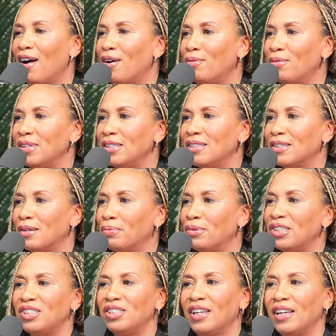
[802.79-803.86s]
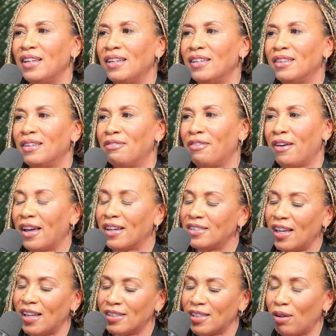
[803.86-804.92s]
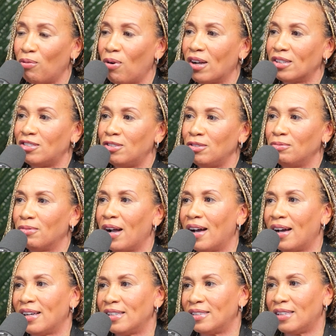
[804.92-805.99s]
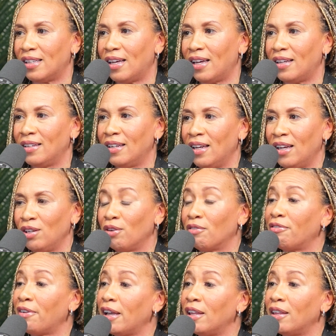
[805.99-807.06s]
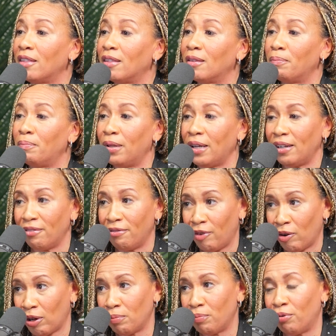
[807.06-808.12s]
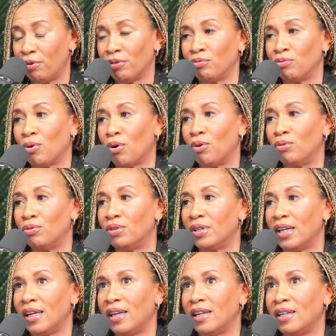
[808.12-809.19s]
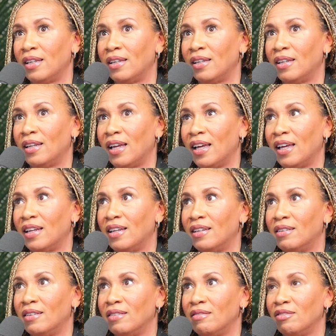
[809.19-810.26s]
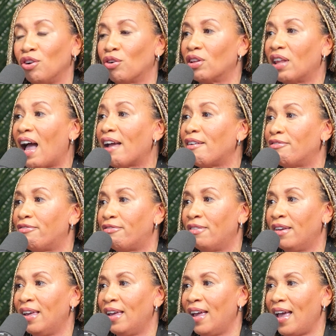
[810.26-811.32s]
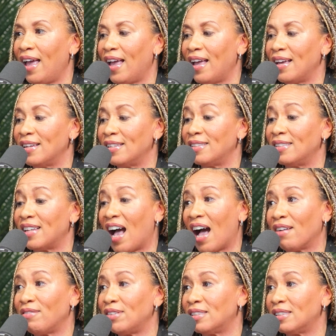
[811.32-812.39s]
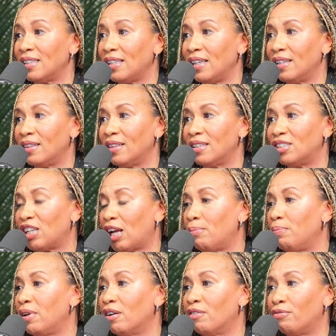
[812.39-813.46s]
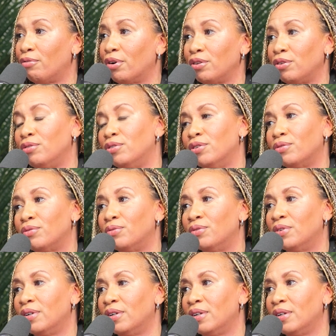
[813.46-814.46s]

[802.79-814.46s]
always appreciated the fact, as I watched you rise, that your faith played a very important role in your life, and obviously in the shaping of what you do.